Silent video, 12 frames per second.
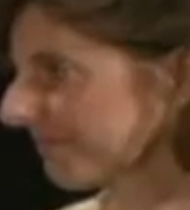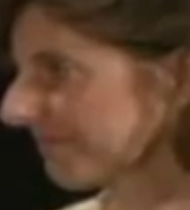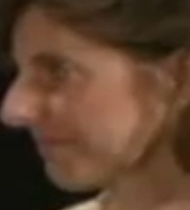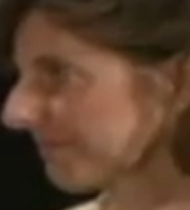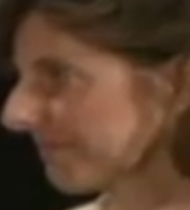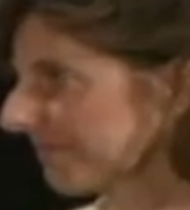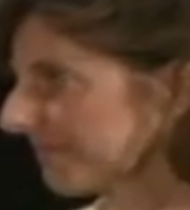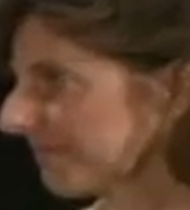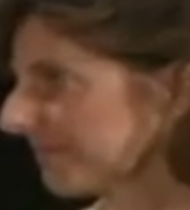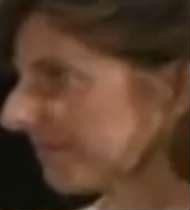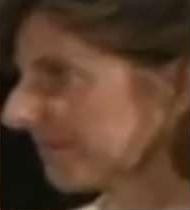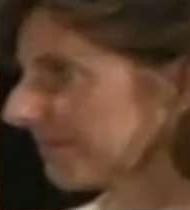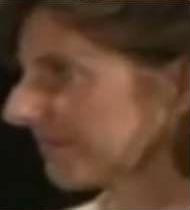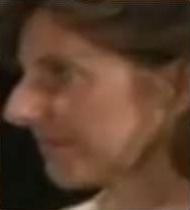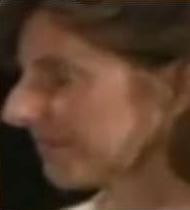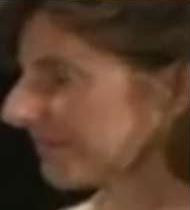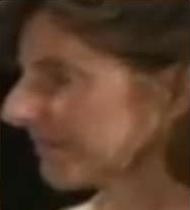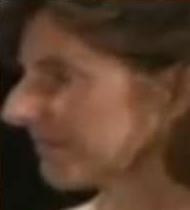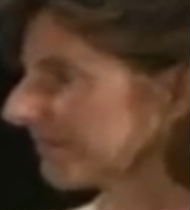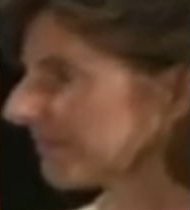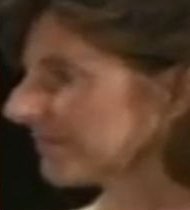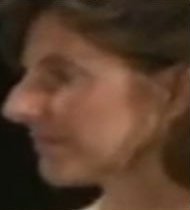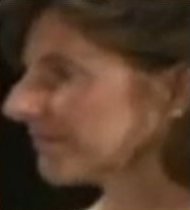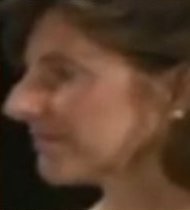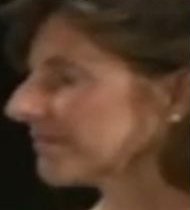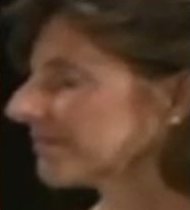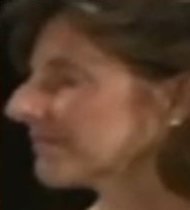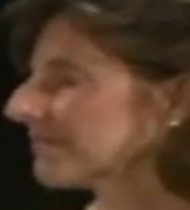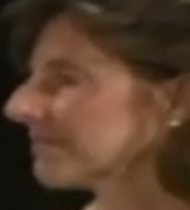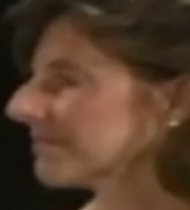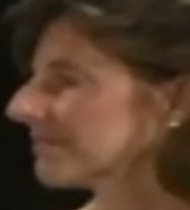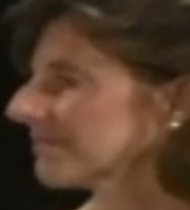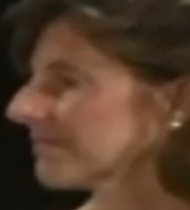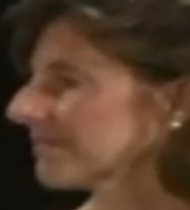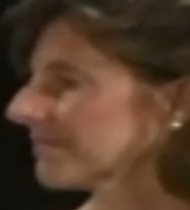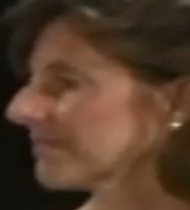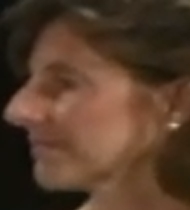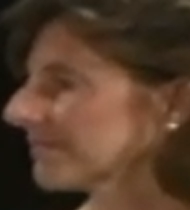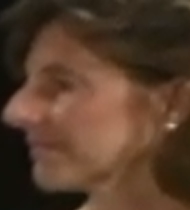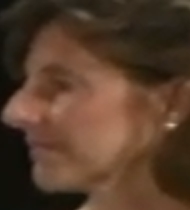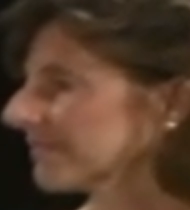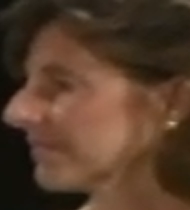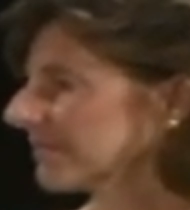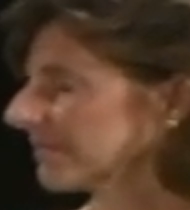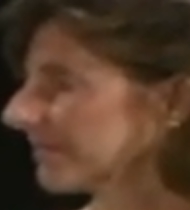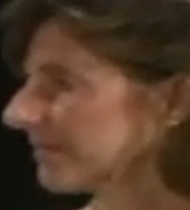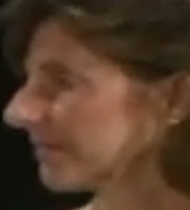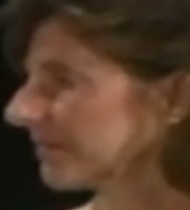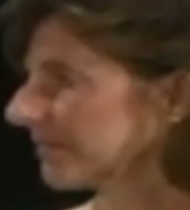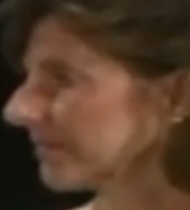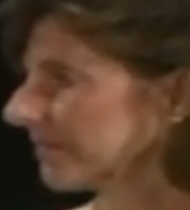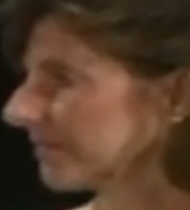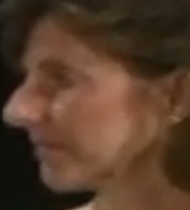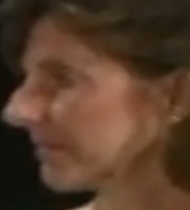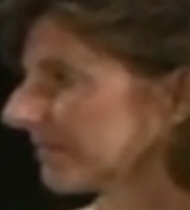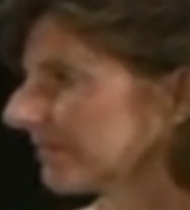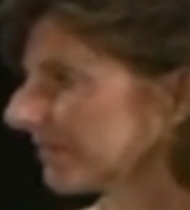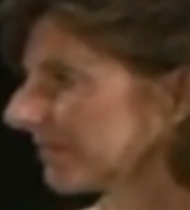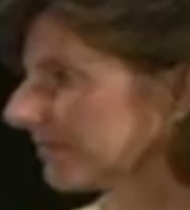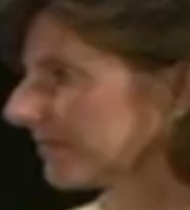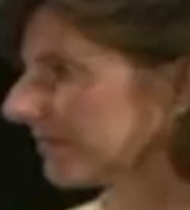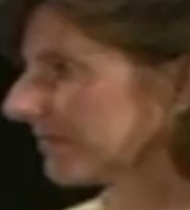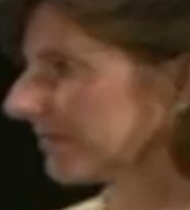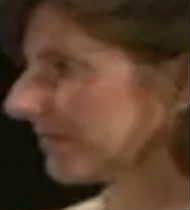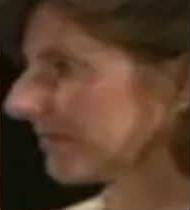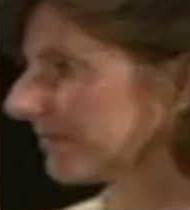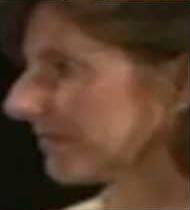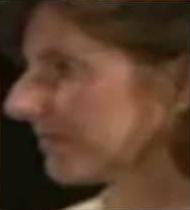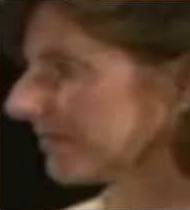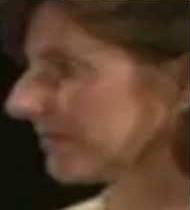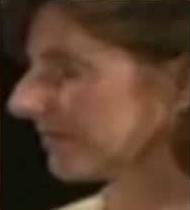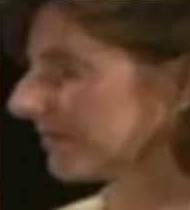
[no speech]